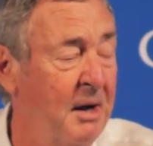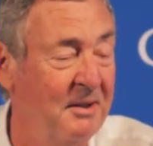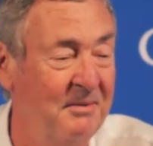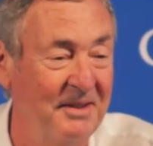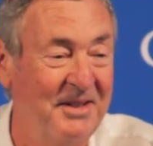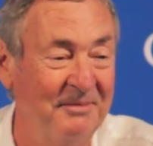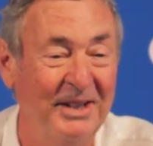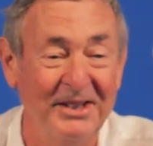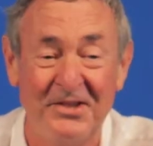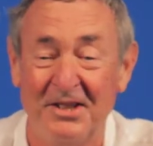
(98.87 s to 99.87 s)
the
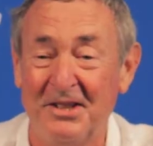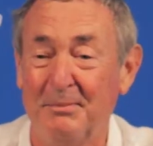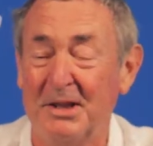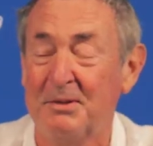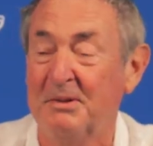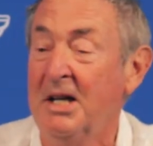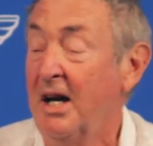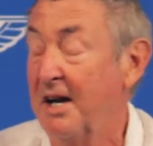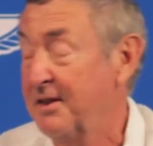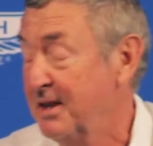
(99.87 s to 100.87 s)
man sitting next to me,
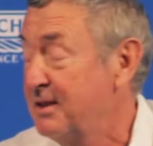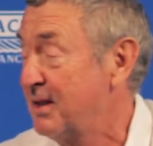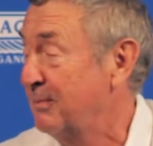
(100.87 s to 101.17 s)
I think, dear